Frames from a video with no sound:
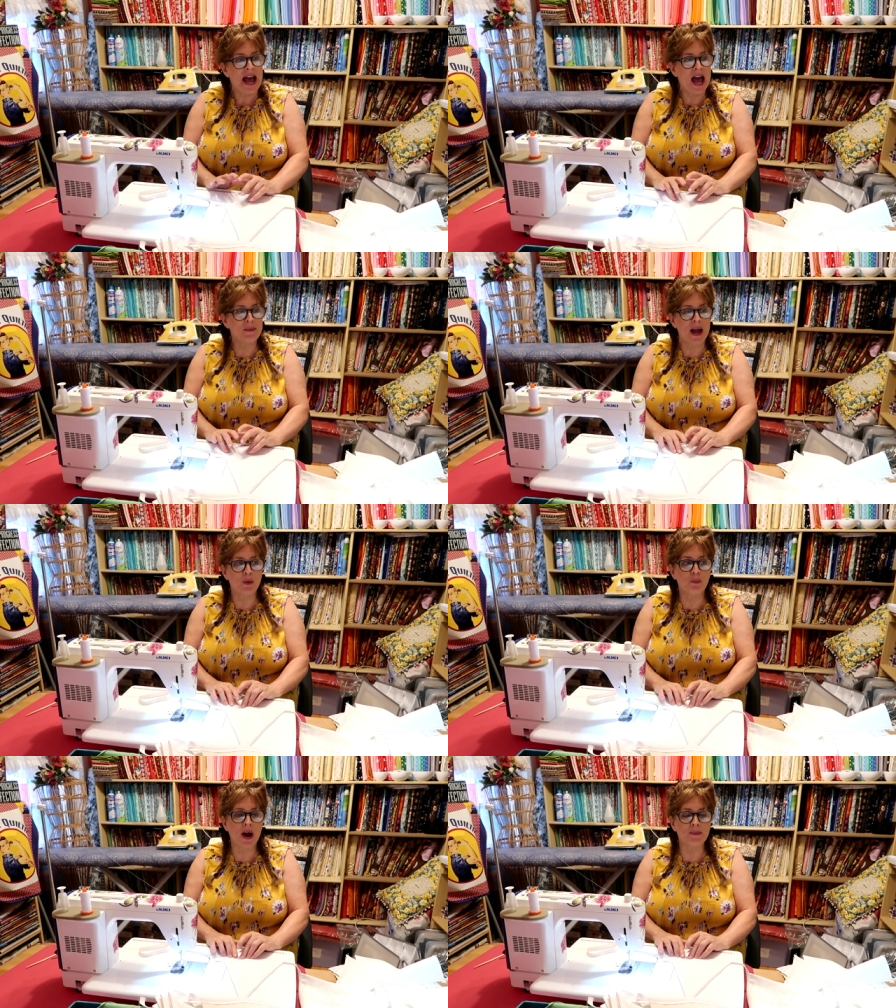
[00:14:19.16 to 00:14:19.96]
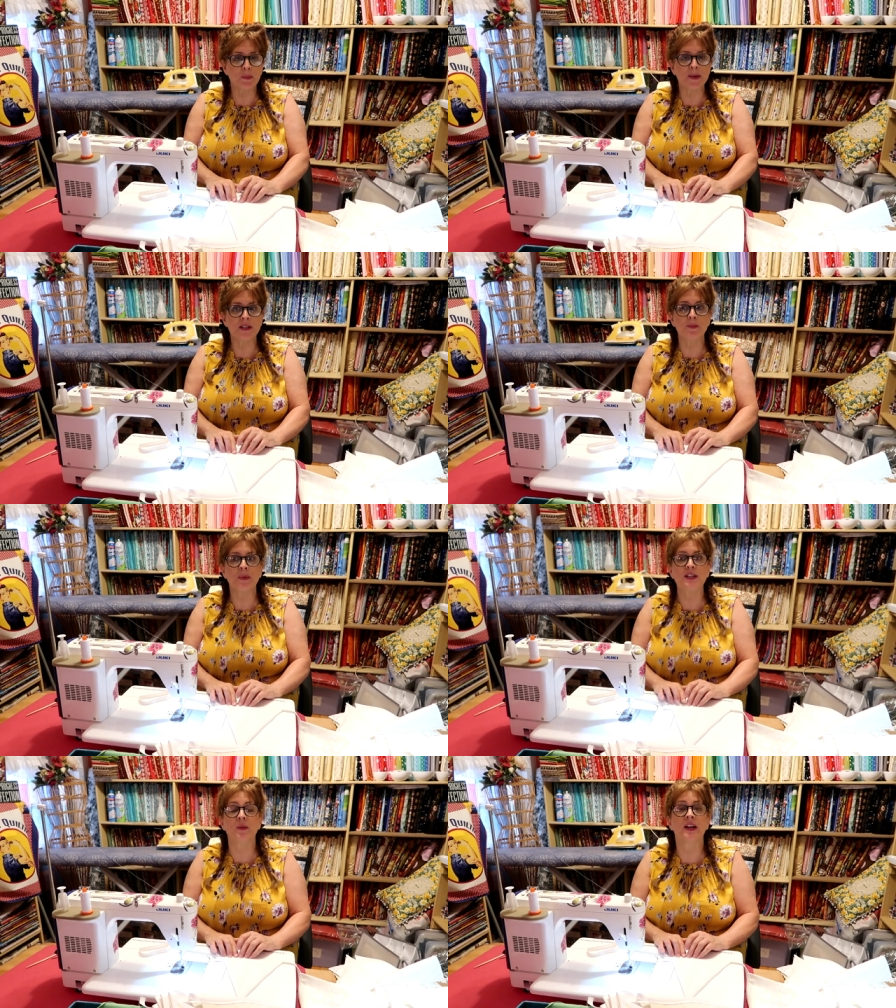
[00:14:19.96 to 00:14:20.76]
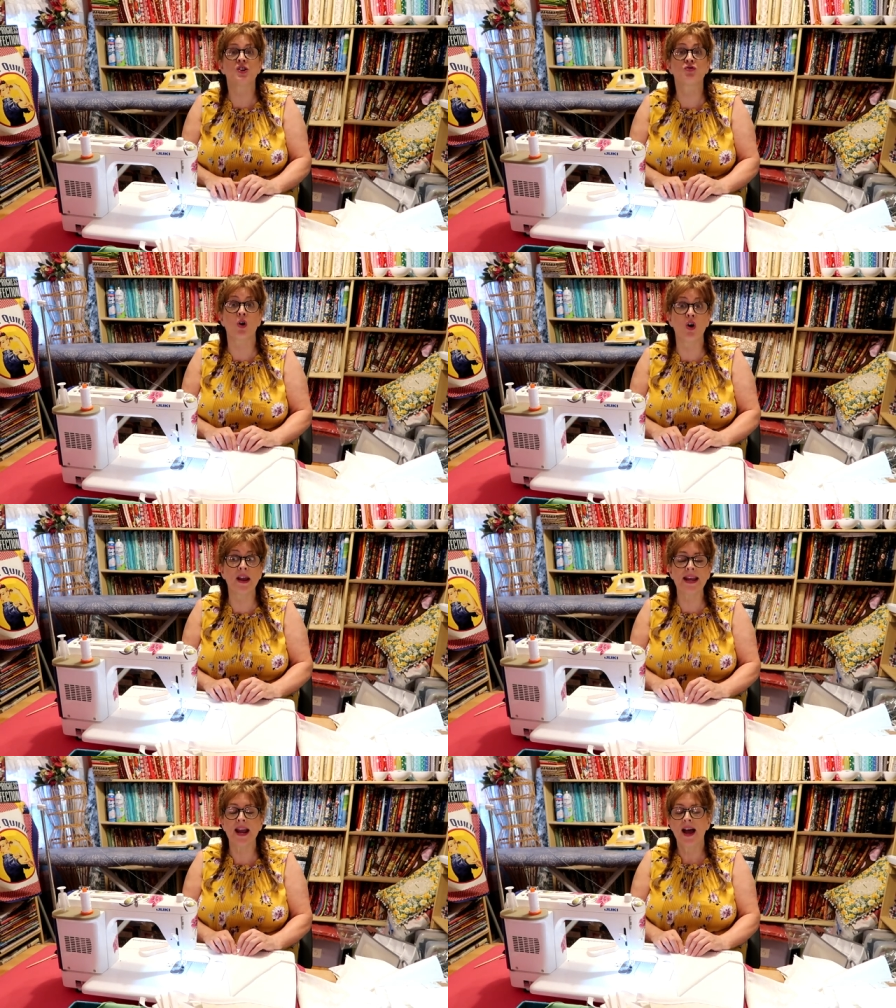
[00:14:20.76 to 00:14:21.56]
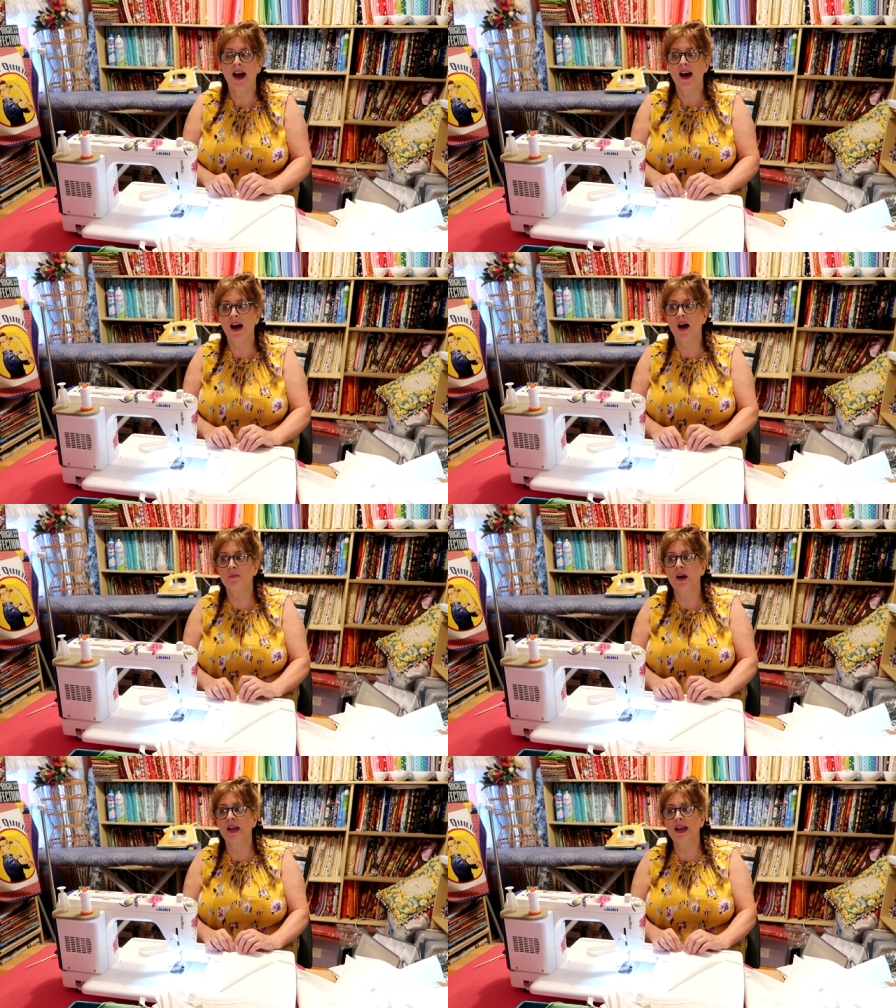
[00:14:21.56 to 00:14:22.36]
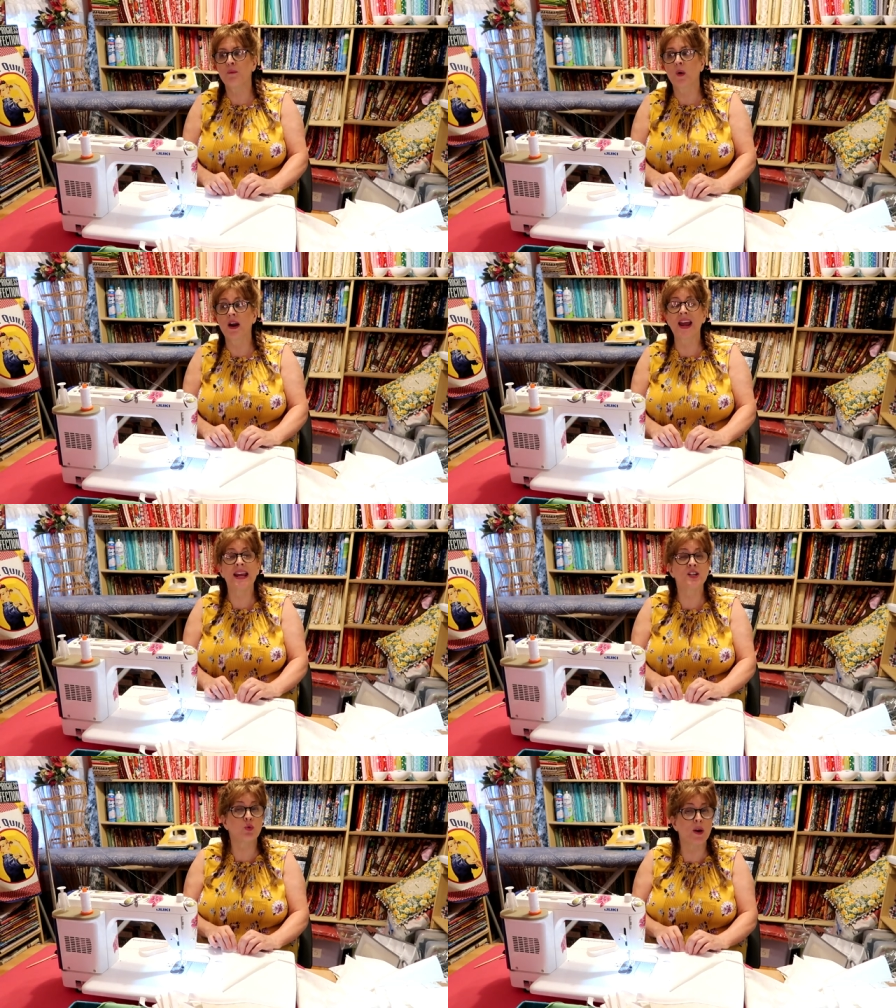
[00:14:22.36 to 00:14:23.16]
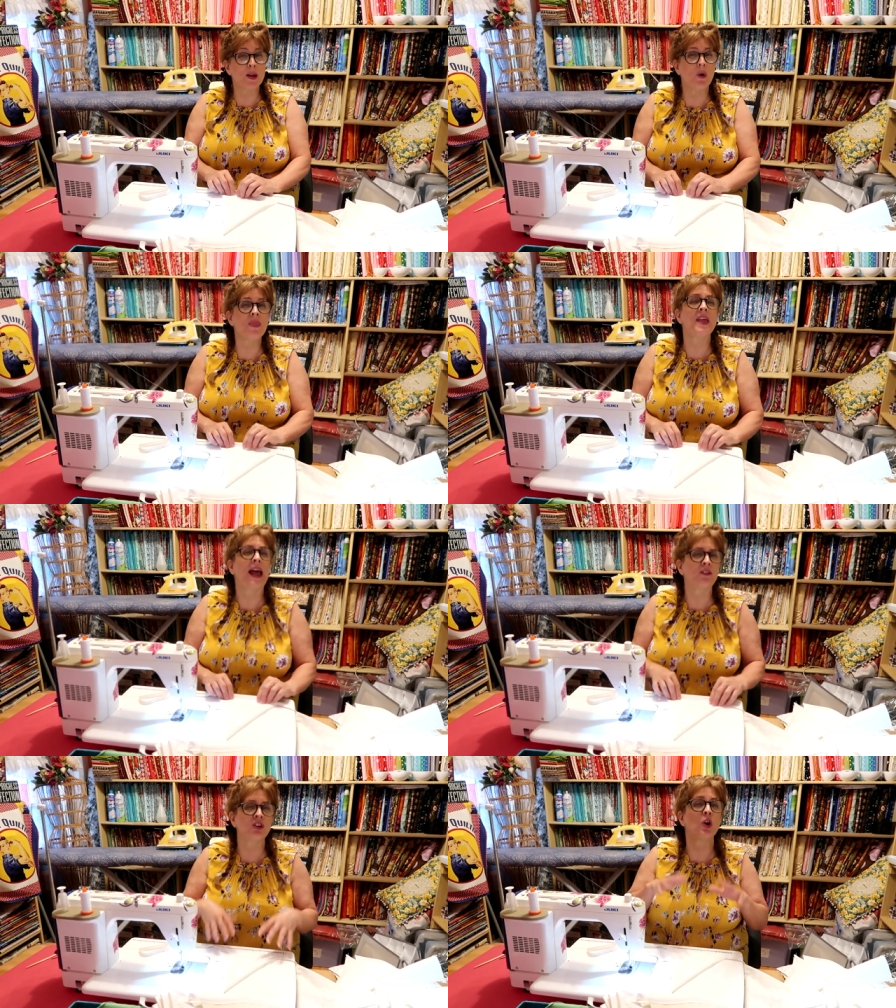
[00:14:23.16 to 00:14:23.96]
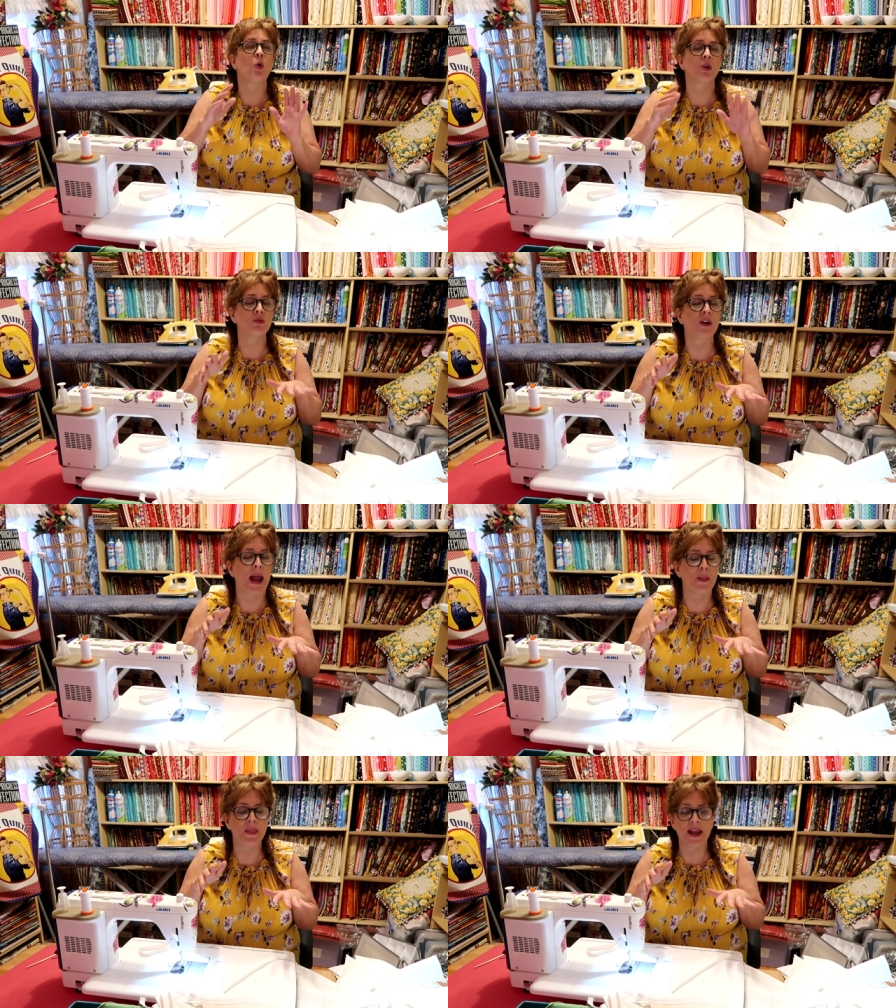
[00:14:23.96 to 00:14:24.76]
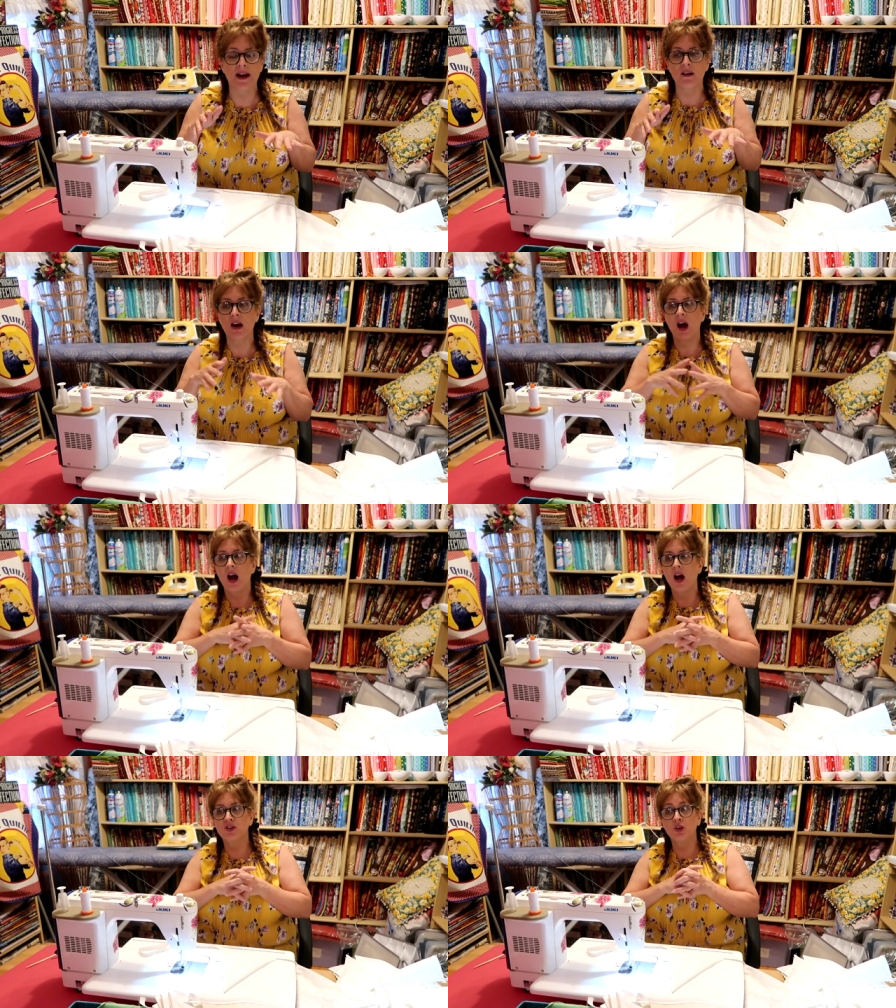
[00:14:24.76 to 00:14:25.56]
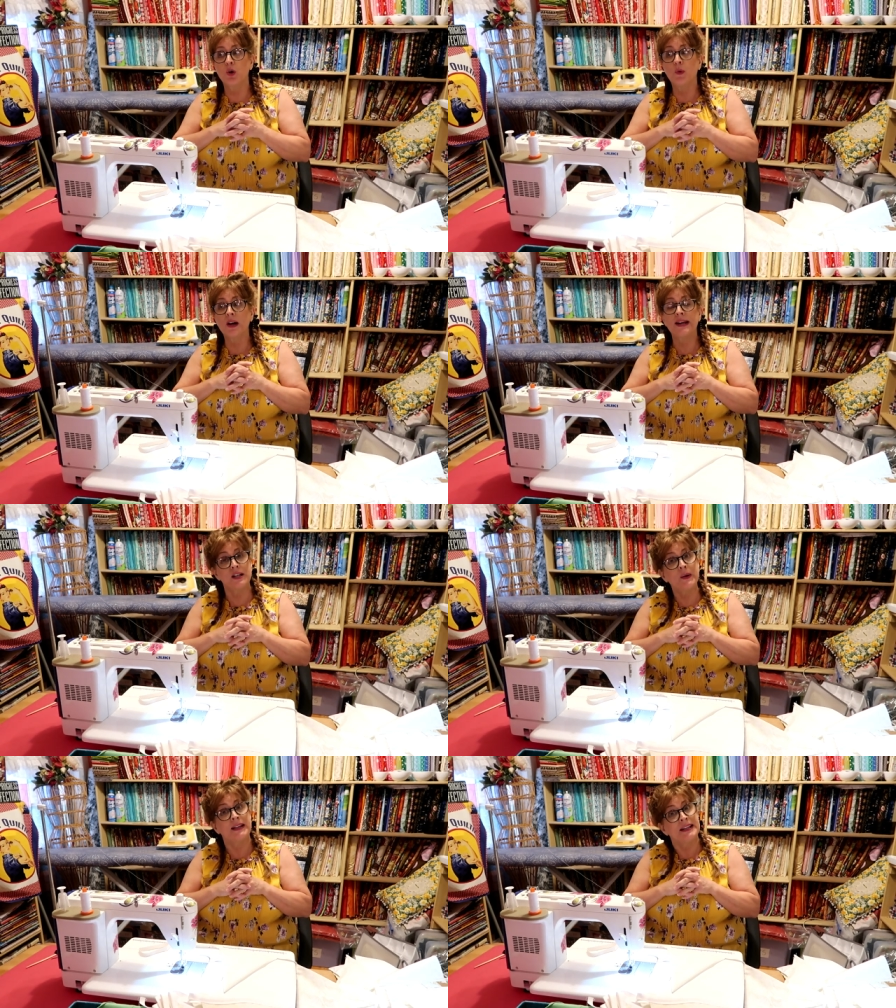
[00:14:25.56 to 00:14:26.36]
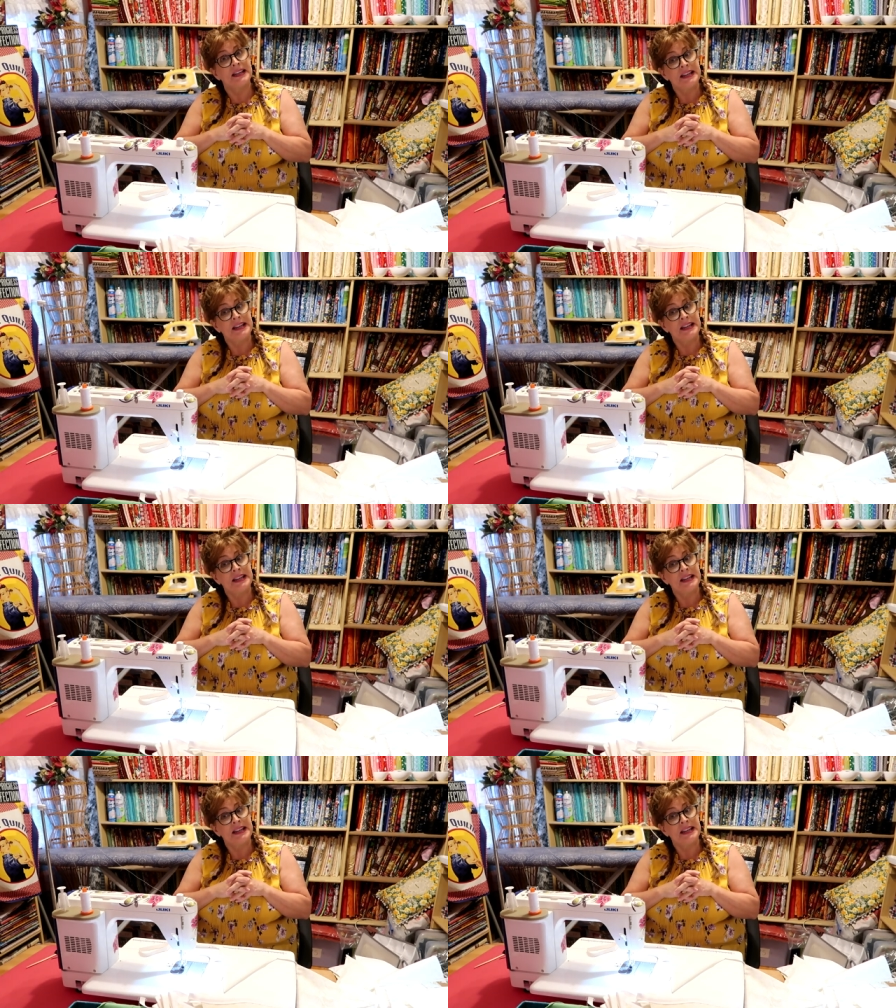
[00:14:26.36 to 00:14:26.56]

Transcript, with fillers: Um, I will probably do, be doing a drawing um, when I hit twenty-one thousand or around there. I'll do it when I do it.